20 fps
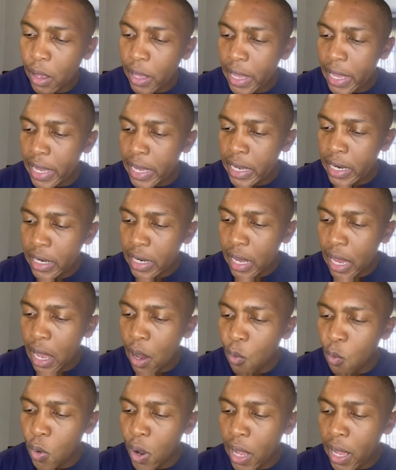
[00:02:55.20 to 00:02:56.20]
in
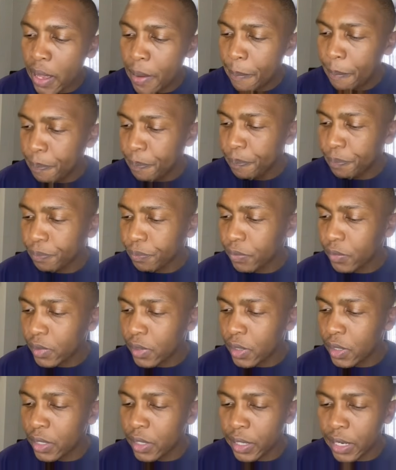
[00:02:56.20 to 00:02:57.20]
our
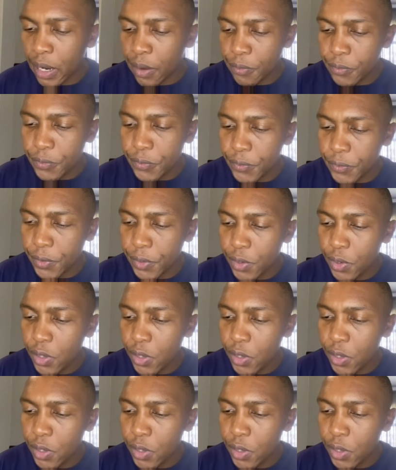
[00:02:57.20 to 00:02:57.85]
graph,